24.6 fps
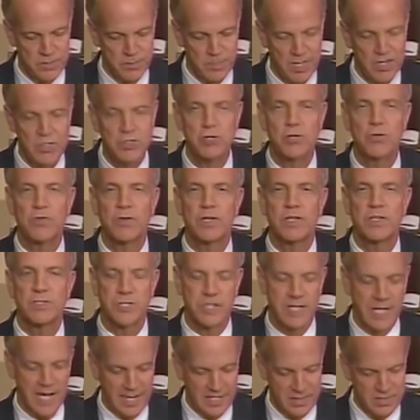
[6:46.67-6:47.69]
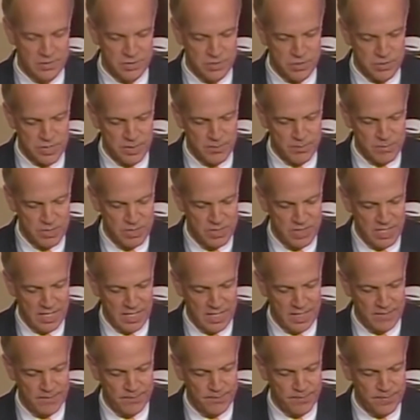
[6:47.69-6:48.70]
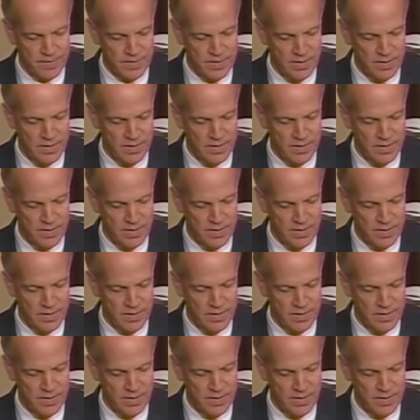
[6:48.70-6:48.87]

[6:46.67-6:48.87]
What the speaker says: to make sure that its guidance is up to date?